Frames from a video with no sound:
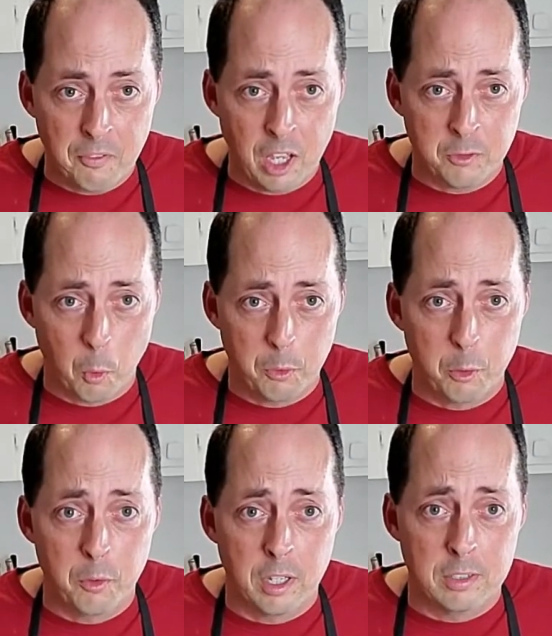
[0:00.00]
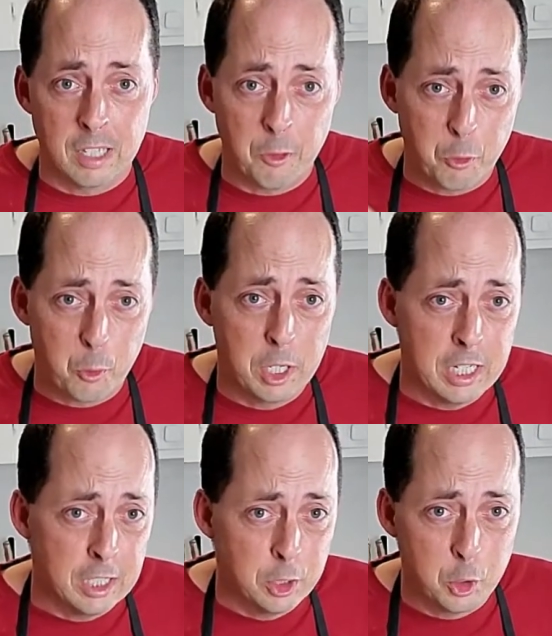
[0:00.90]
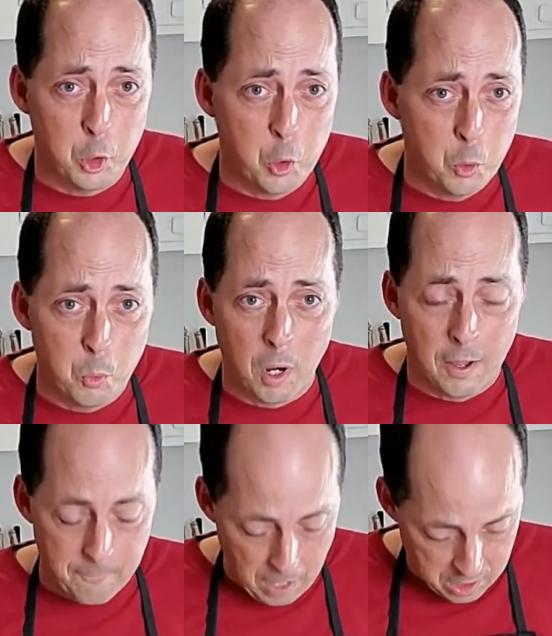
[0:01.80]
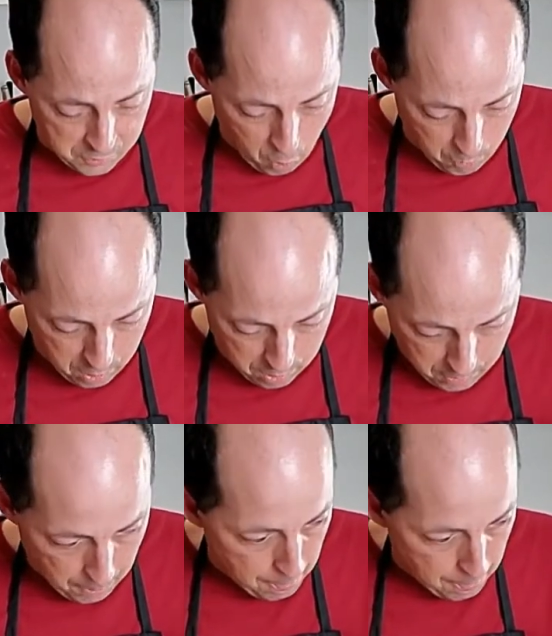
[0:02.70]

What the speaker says: to fast forward through this. In 3, 2, 1, fast forward.